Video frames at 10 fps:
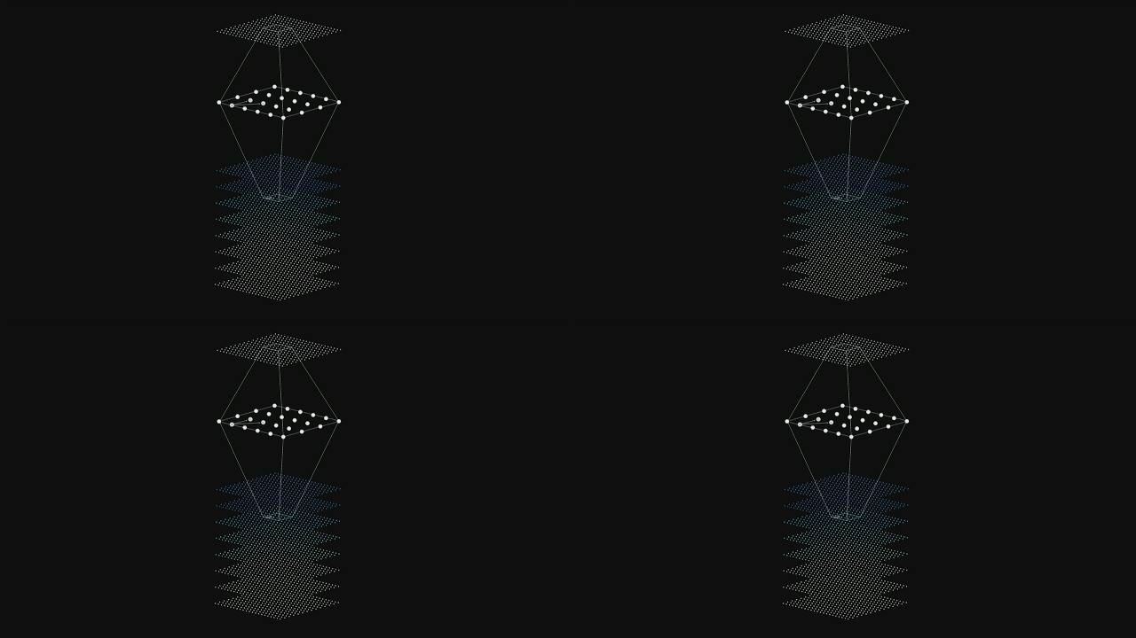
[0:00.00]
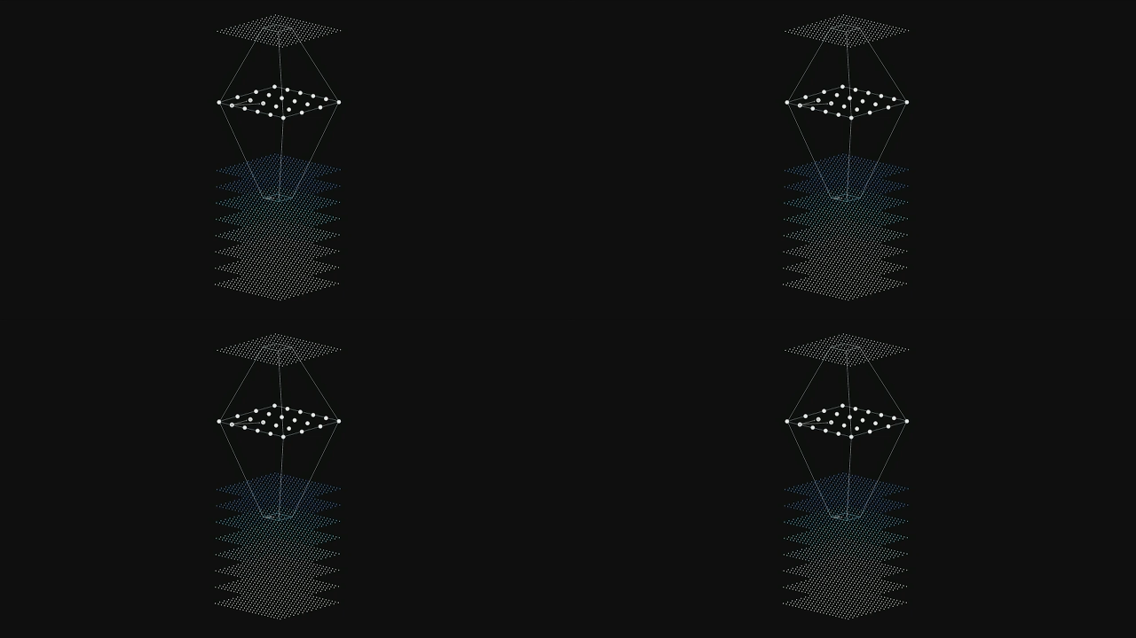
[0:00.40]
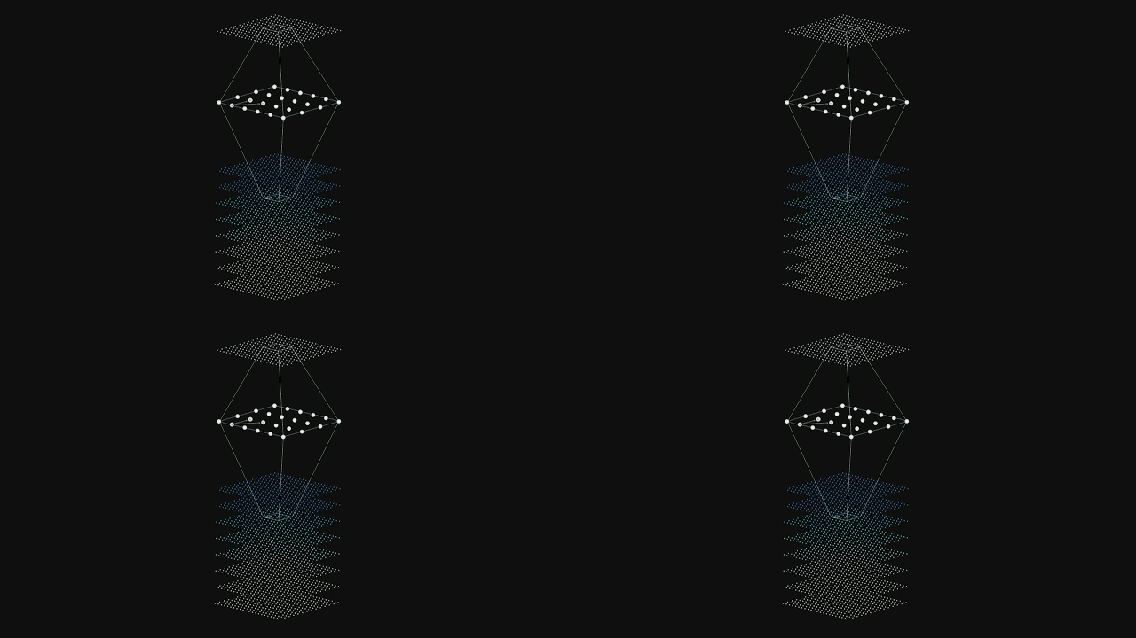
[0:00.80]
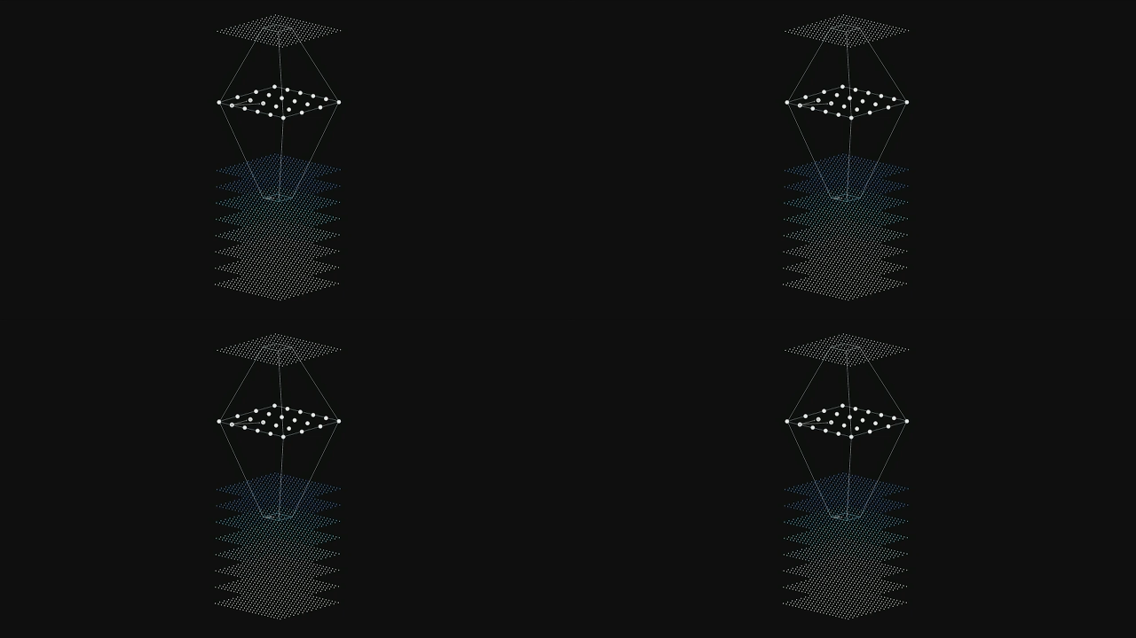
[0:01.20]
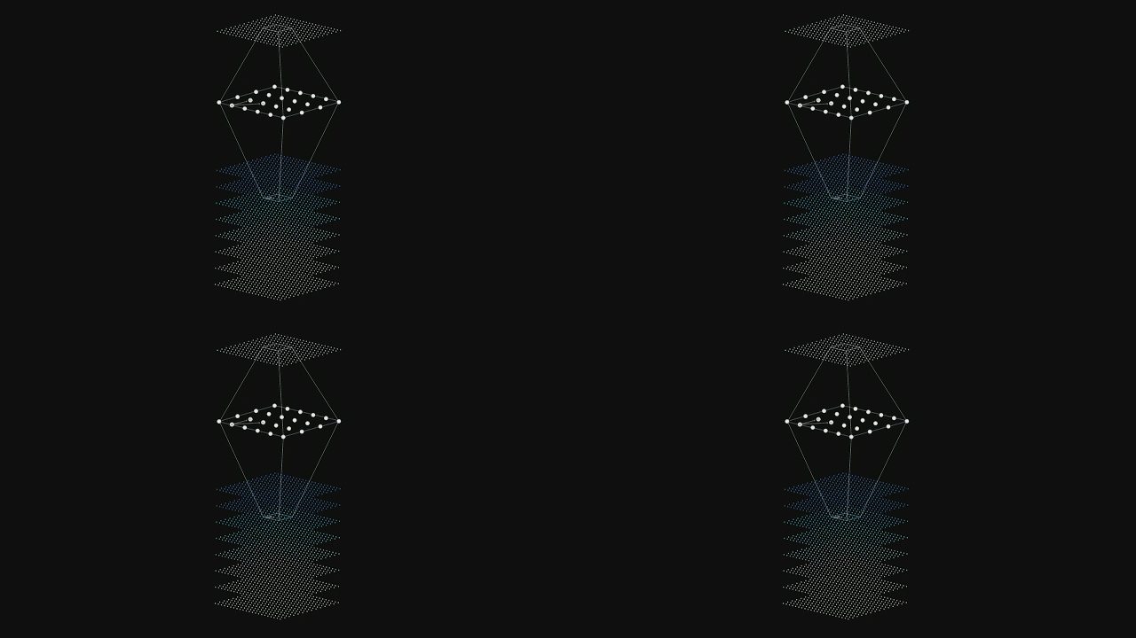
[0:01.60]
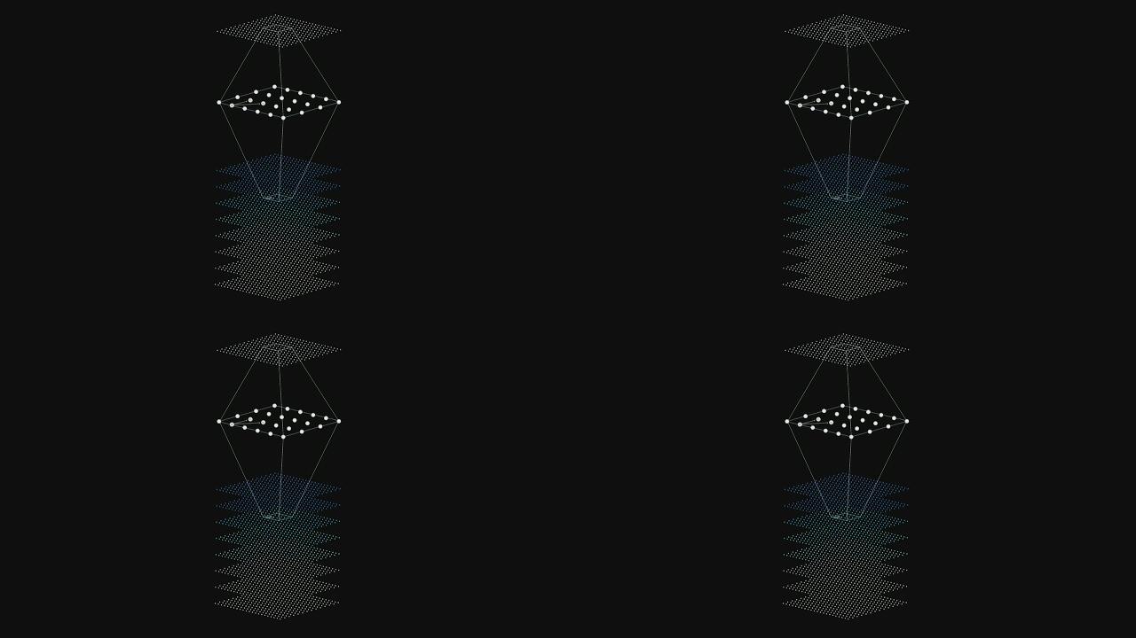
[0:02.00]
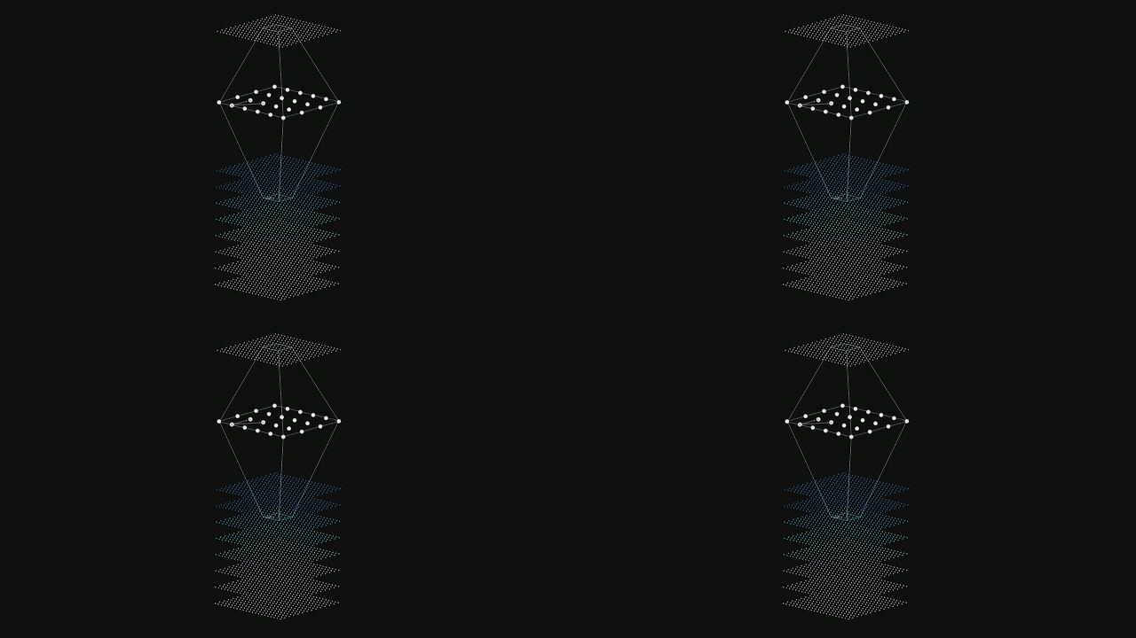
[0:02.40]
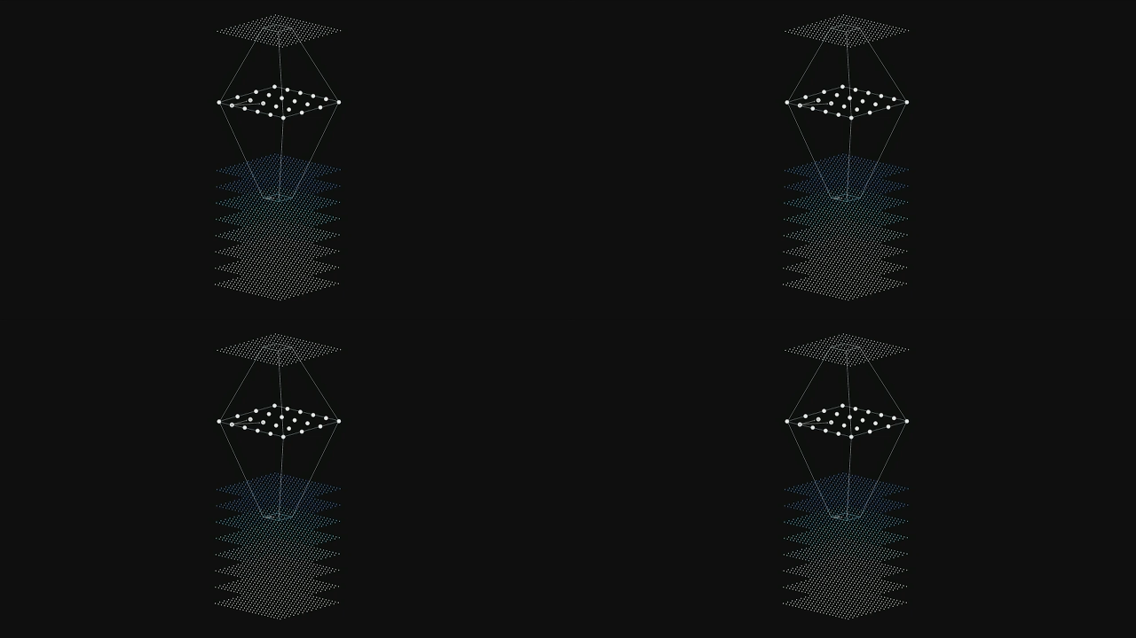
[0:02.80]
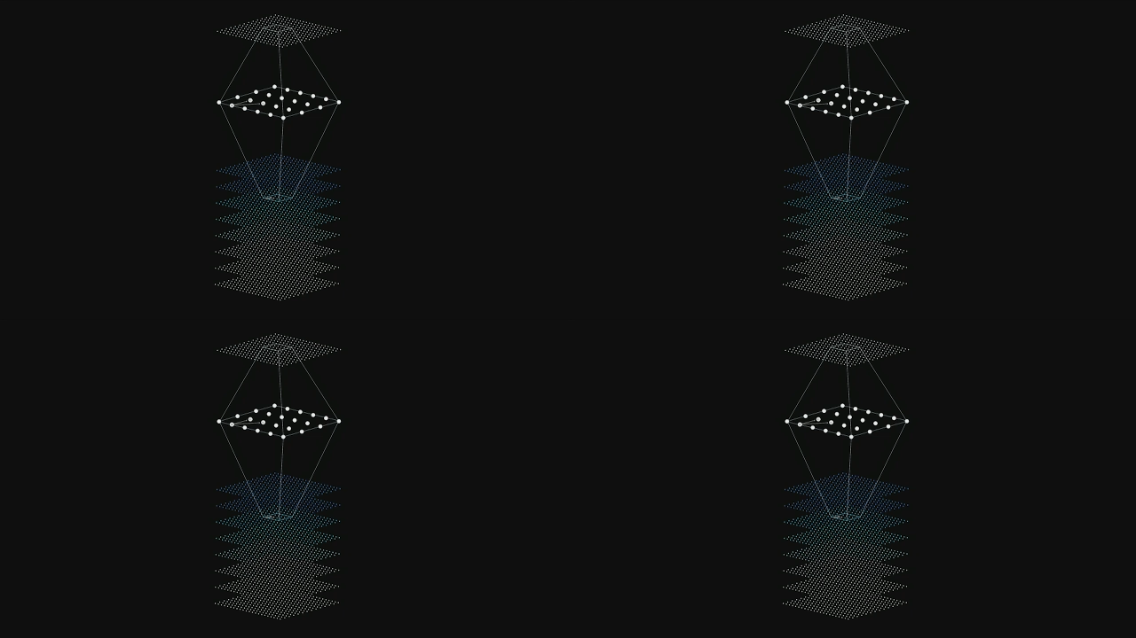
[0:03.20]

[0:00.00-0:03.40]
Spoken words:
Nobody's mouth can be seen.